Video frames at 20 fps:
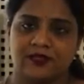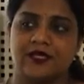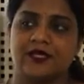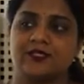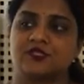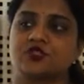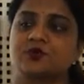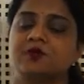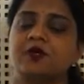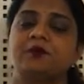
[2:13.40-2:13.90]

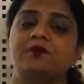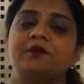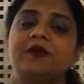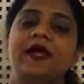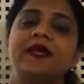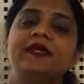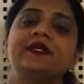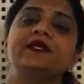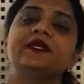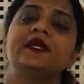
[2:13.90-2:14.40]
has to be
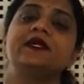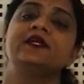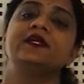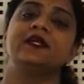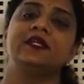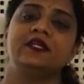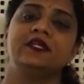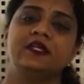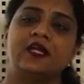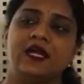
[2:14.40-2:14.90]
applied in our
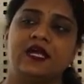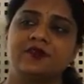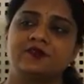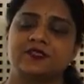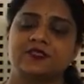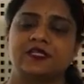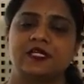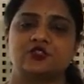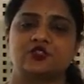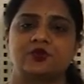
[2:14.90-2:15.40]
daily lives,
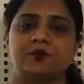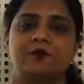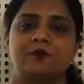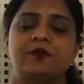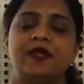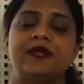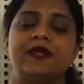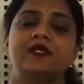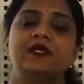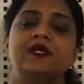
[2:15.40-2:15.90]
it has to be
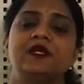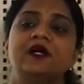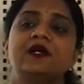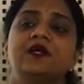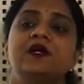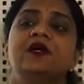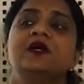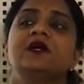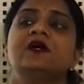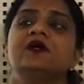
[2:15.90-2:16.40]
applied in our
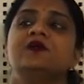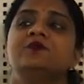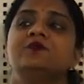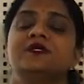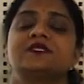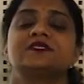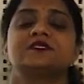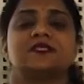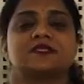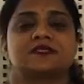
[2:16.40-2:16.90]

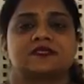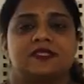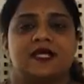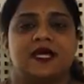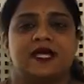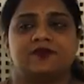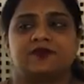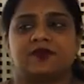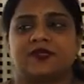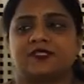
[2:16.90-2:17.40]
business
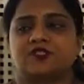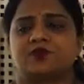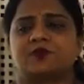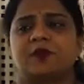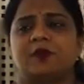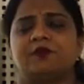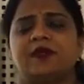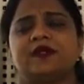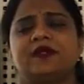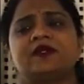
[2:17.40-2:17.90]
life, it has to be
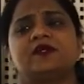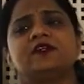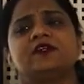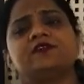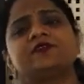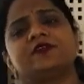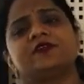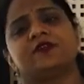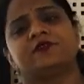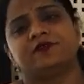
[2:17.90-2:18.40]
applied in
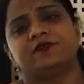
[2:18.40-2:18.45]
different